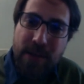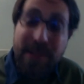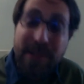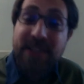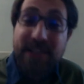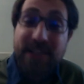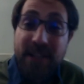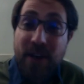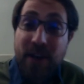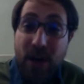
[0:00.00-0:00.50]

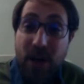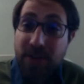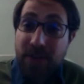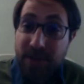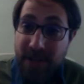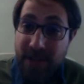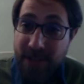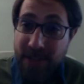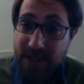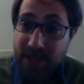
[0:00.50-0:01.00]
meeting
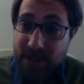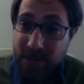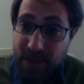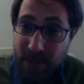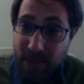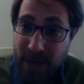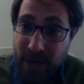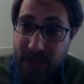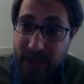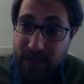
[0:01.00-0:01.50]
otherness
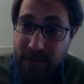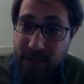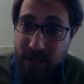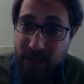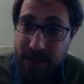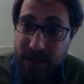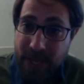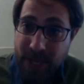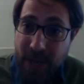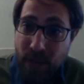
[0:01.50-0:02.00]
right
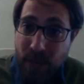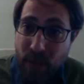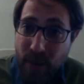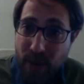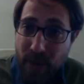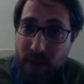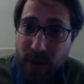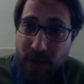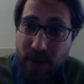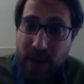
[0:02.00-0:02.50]
because
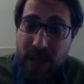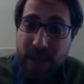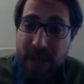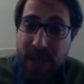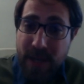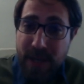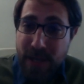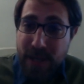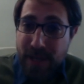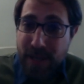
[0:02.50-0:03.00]
our
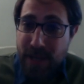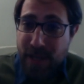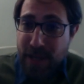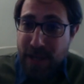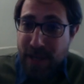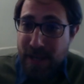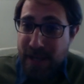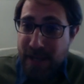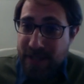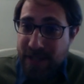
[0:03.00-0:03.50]
uh,
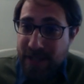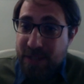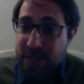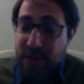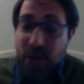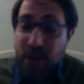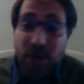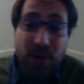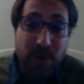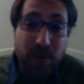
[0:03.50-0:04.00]
it's
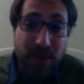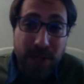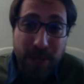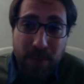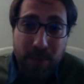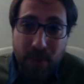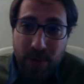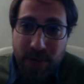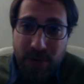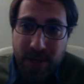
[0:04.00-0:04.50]
it's not only a
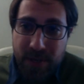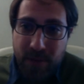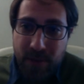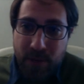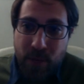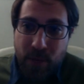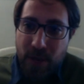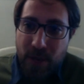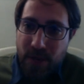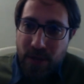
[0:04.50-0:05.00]
product
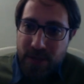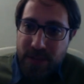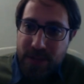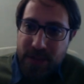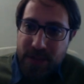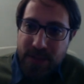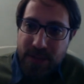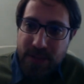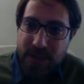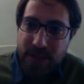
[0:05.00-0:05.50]
of
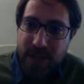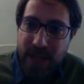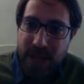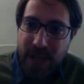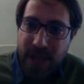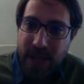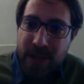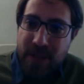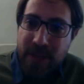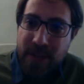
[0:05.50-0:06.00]
words
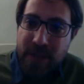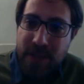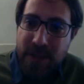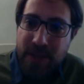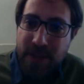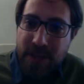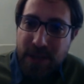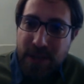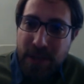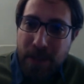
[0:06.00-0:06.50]
and
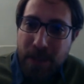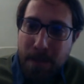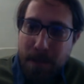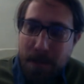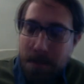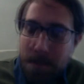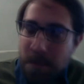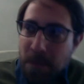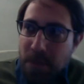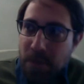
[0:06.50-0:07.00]

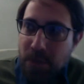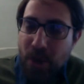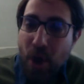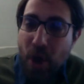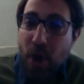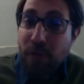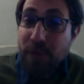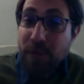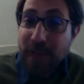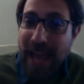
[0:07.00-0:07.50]
um, you
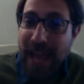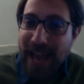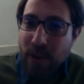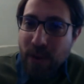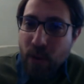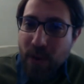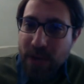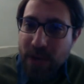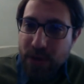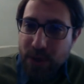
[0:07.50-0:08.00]
know of
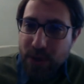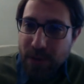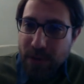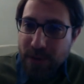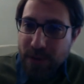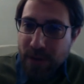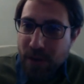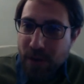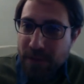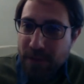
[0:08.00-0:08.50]
language
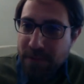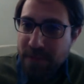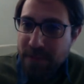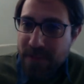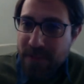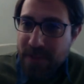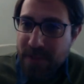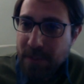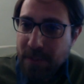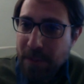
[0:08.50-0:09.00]
of of
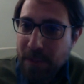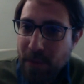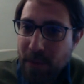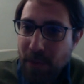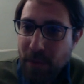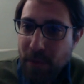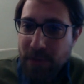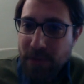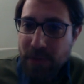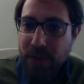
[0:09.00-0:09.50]

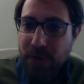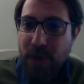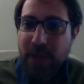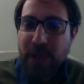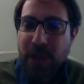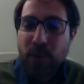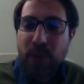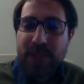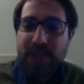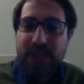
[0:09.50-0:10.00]
simple you know
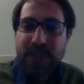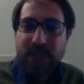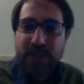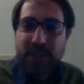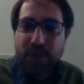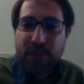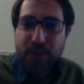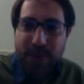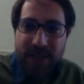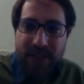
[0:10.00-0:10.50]
linguistic
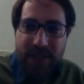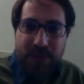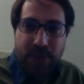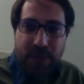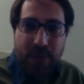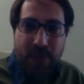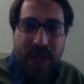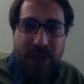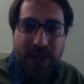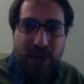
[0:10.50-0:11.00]
human
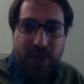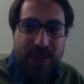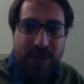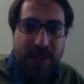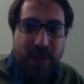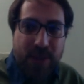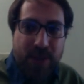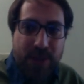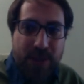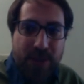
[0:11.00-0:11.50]
interaction
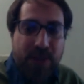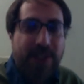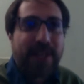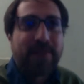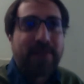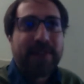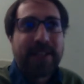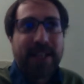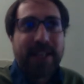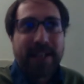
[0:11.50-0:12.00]
is also
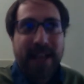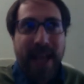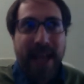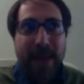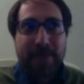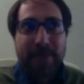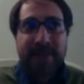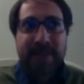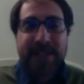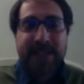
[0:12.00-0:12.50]
something that
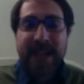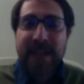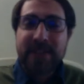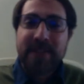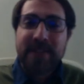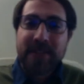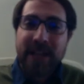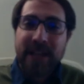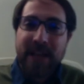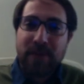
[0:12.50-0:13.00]
happens
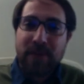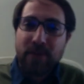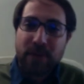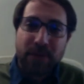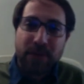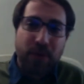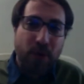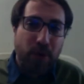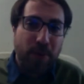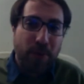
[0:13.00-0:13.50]
at the level
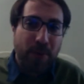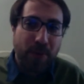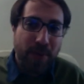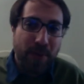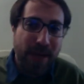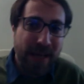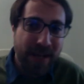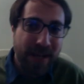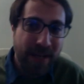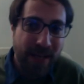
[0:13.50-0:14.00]
of
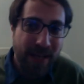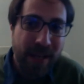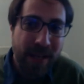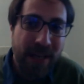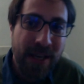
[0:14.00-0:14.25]
corporate